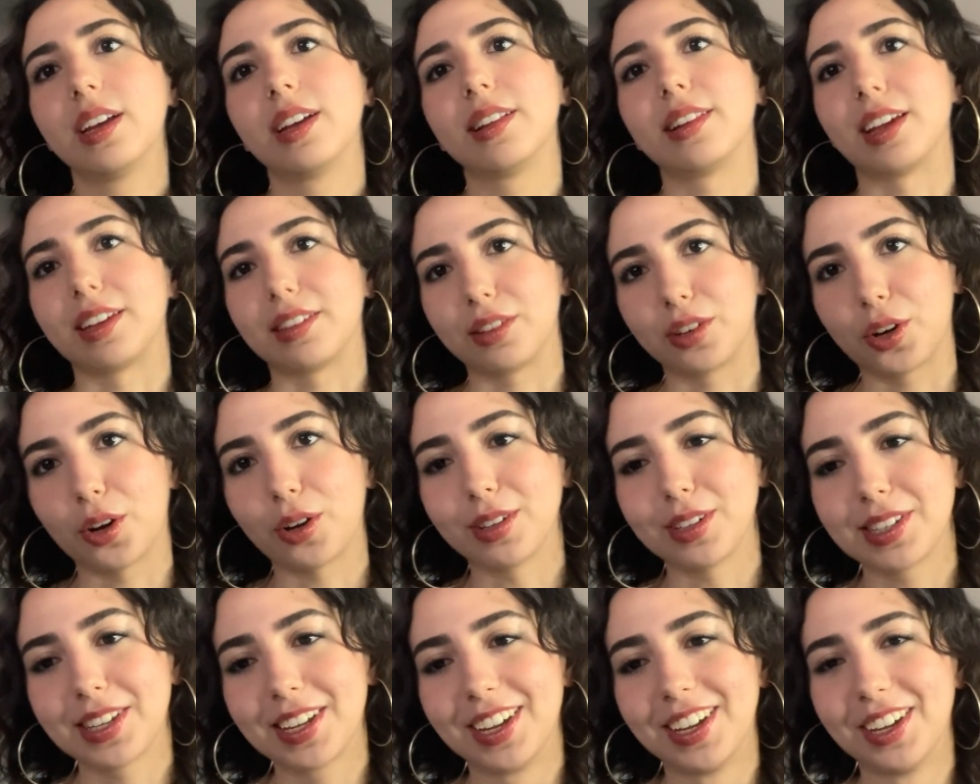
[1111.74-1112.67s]
Like the
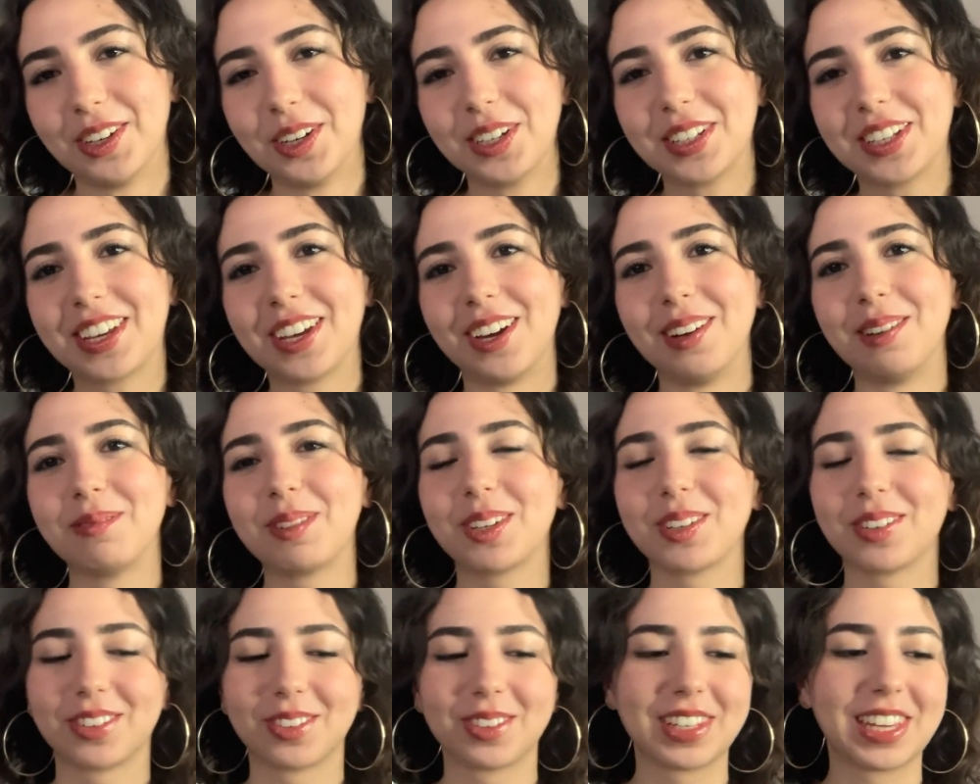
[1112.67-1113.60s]
girls who
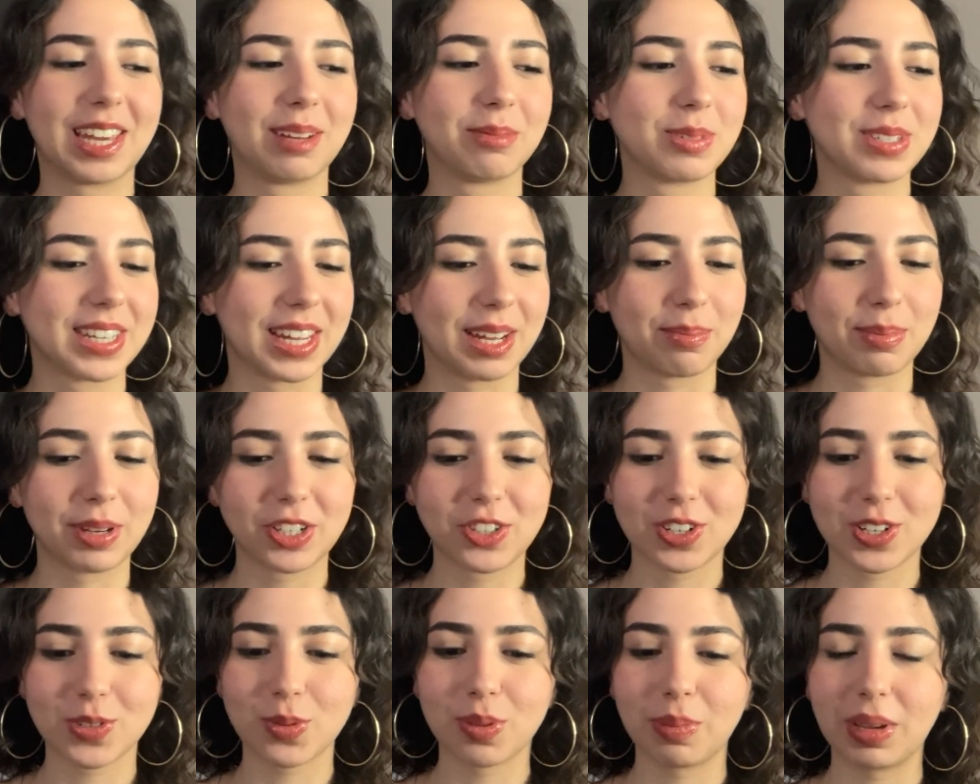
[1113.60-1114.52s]
came to take
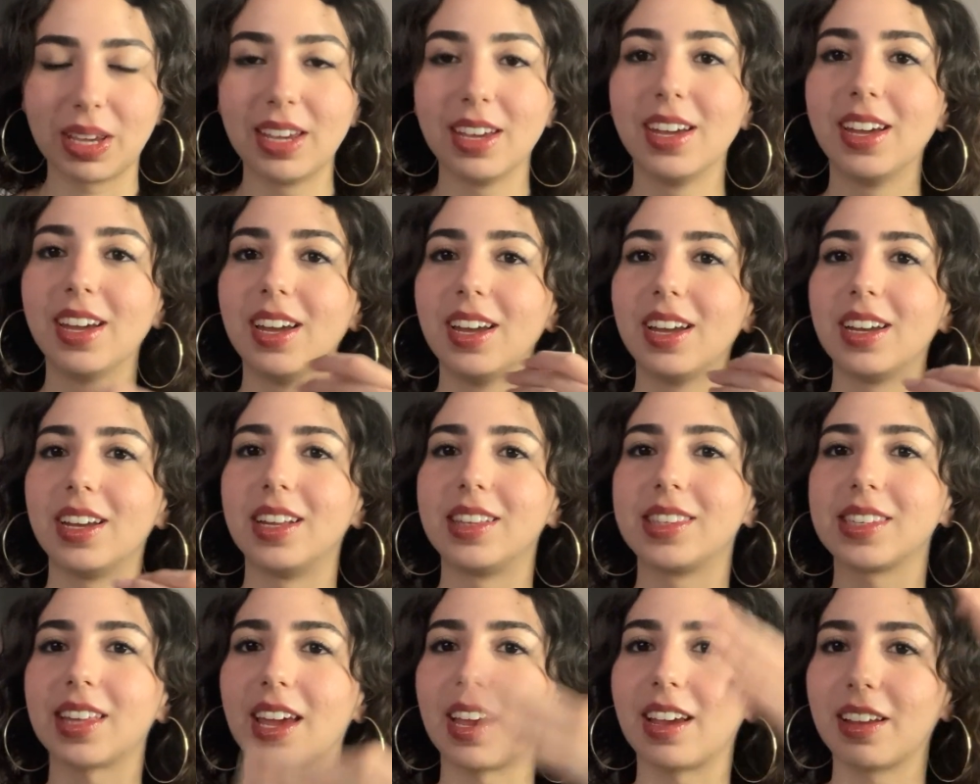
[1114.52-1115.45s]
pictures with me.
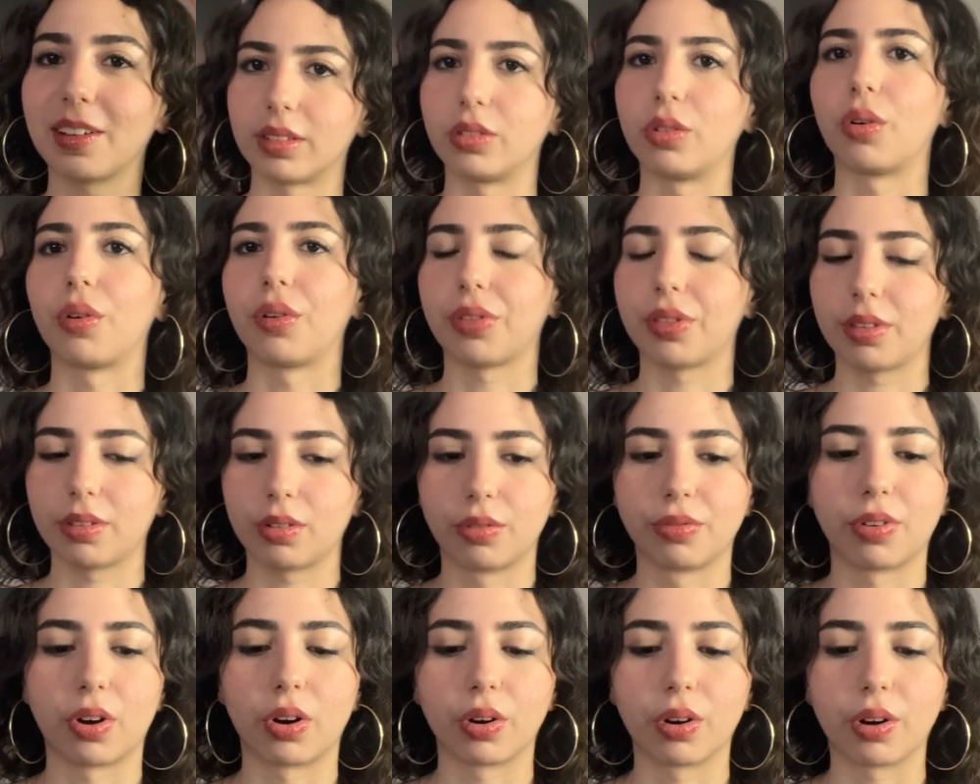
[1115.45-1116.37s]
It's like north of
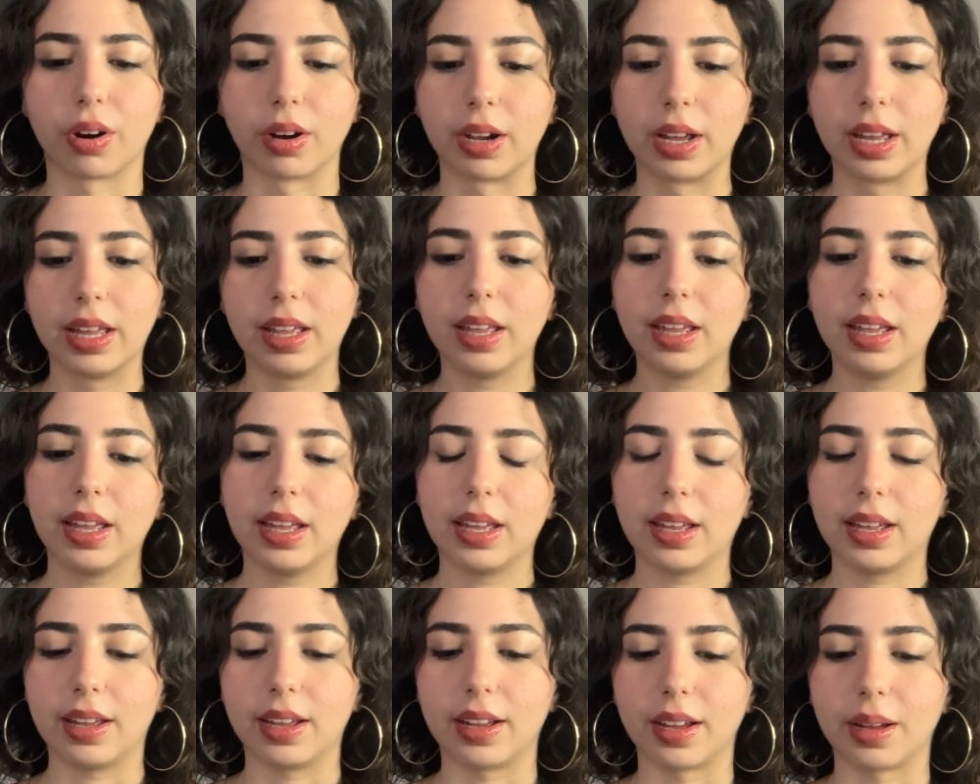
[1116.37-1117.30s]
Hong Kong.
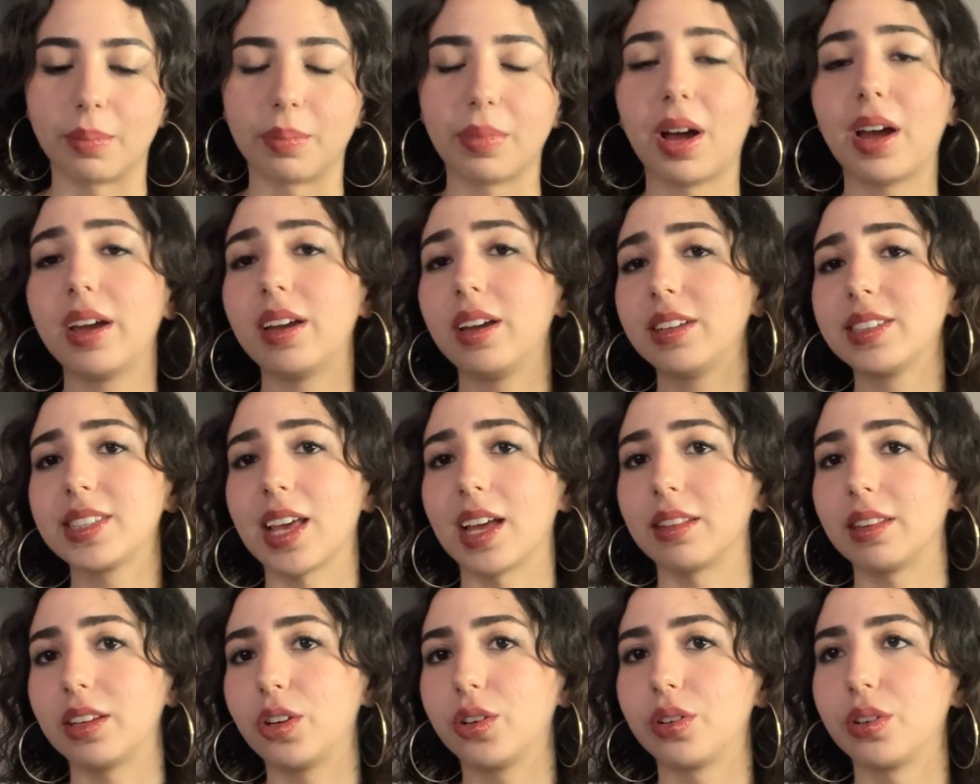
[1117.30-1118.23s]
I
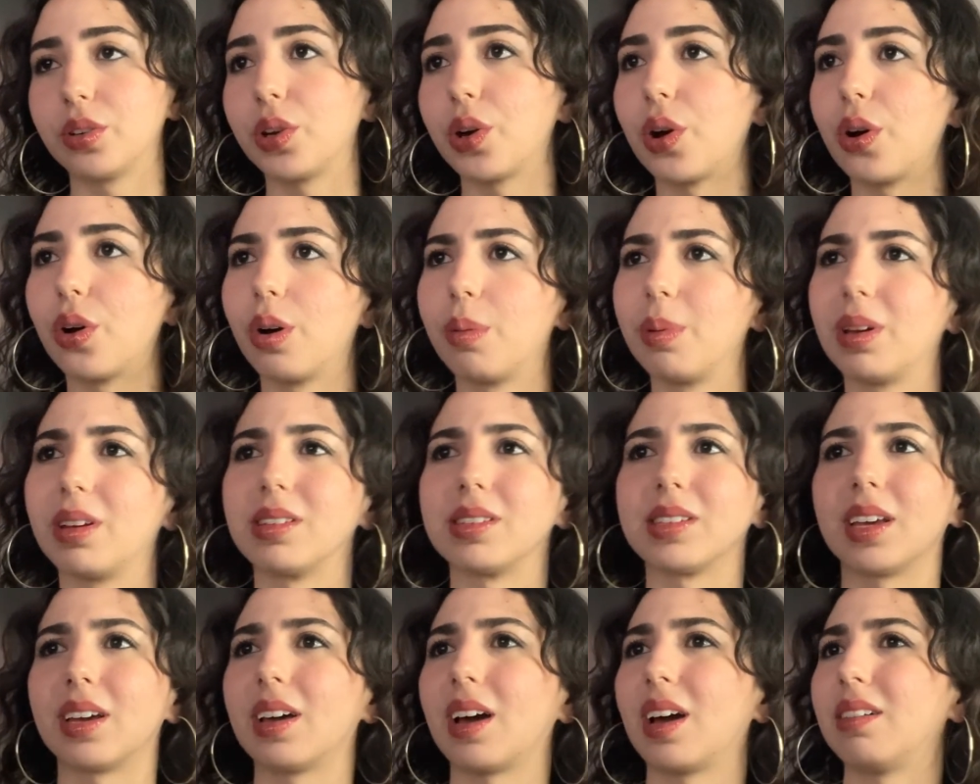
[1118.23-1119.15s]
sadly couldn't go because
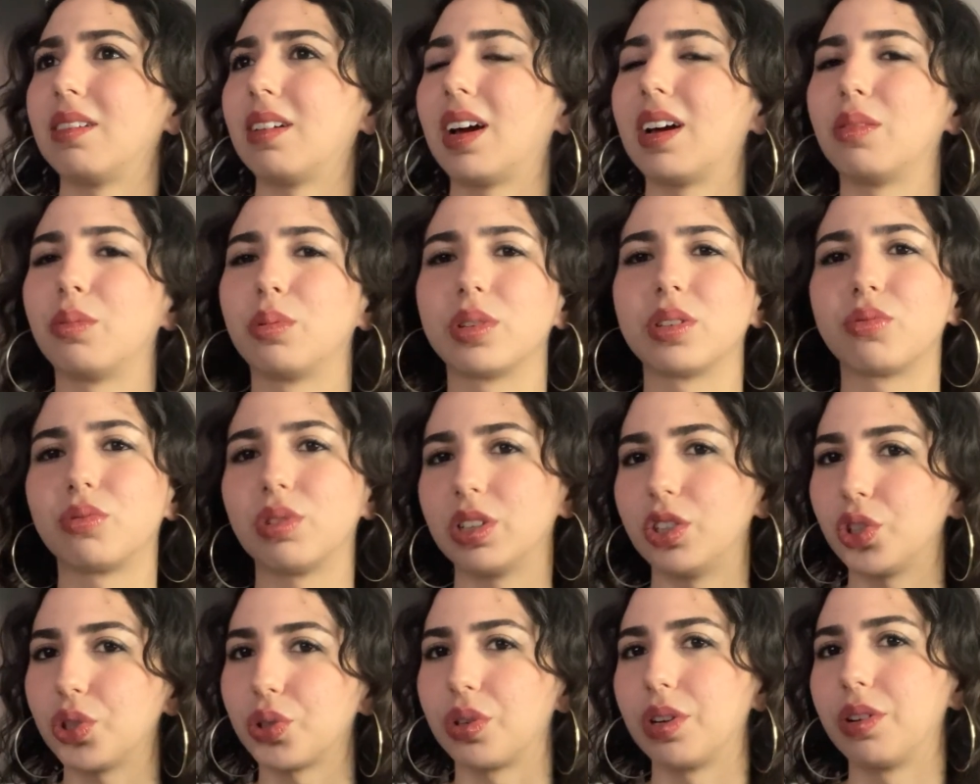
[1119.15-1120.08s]
like I wasn't really
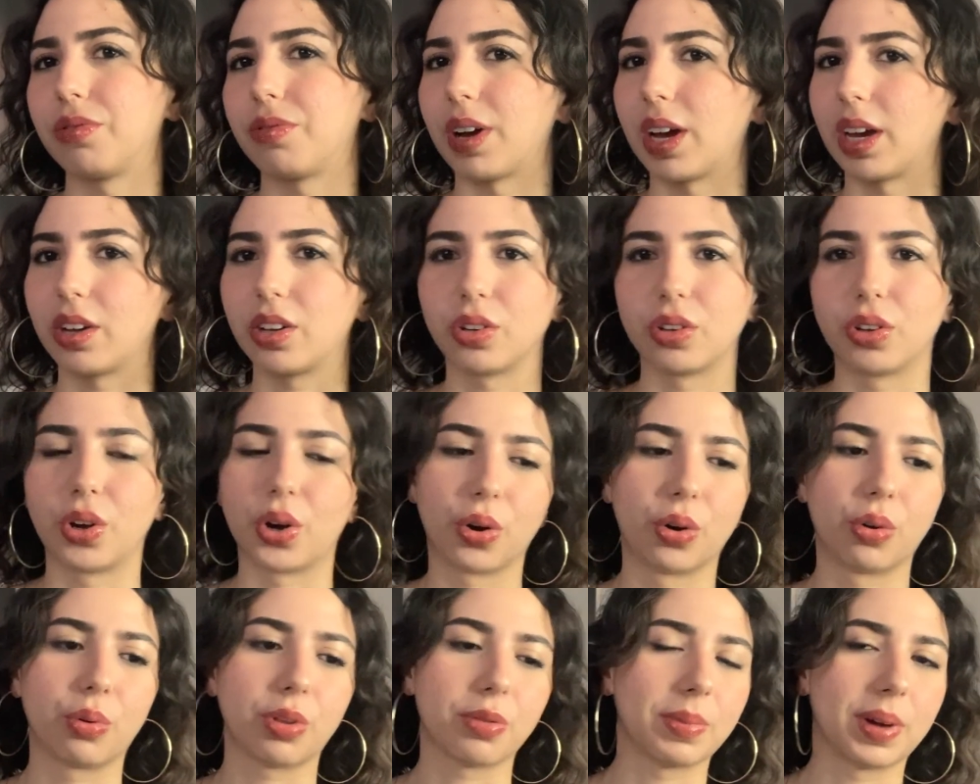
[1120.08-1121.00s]
sure if I could
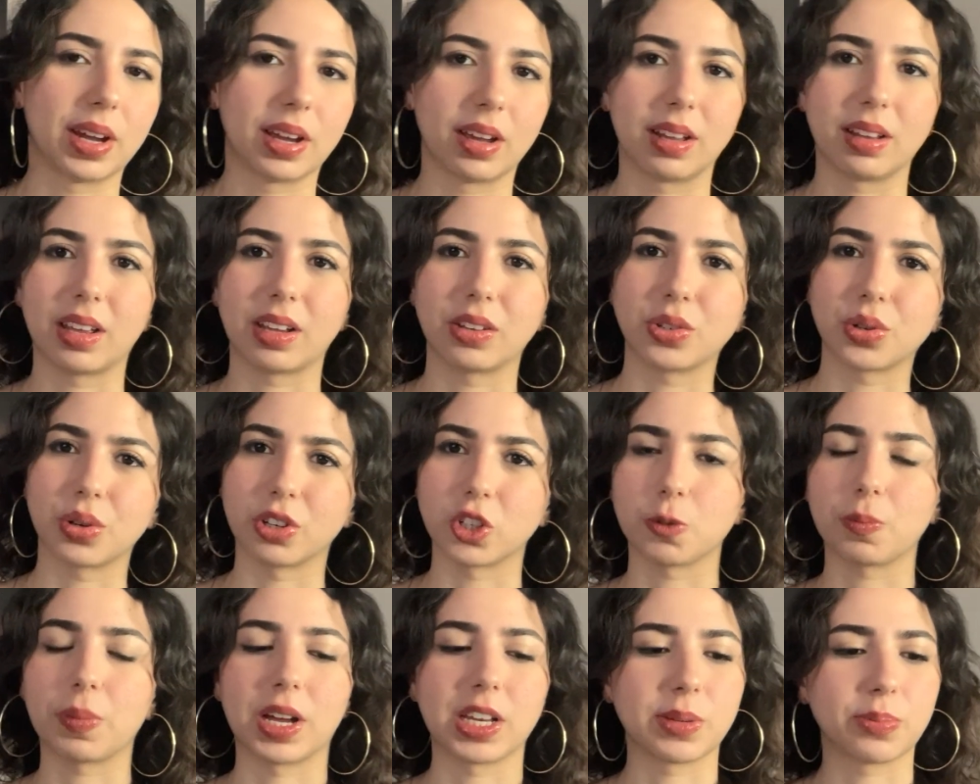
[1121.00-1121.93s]
go with my like
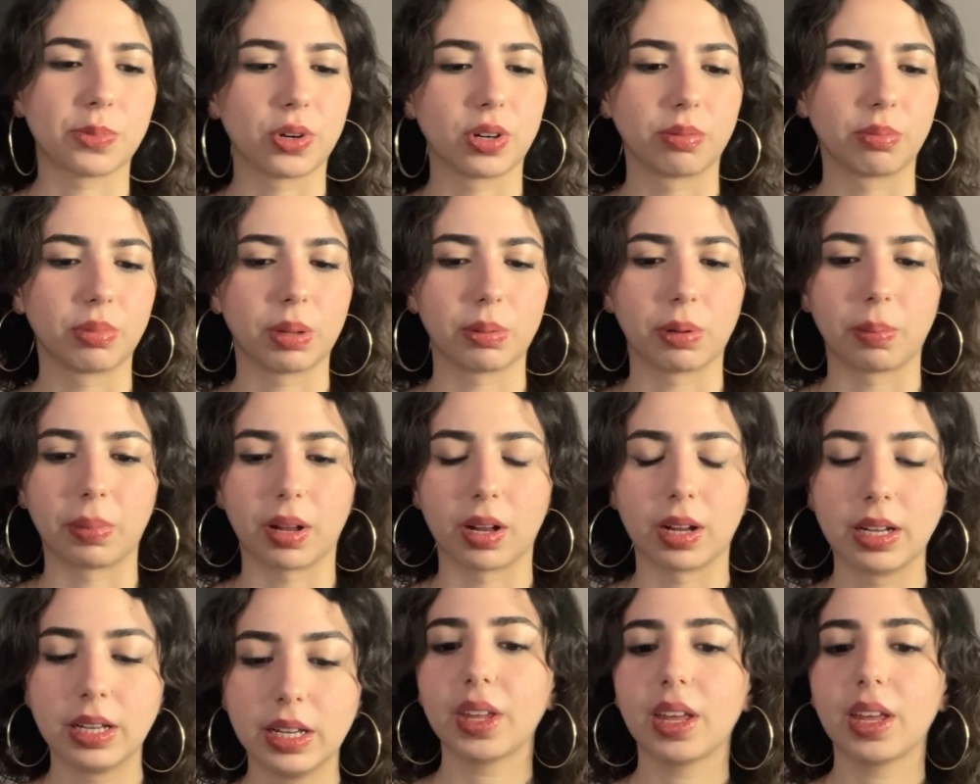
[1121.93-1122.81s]
Turkish passport and blah blah blah.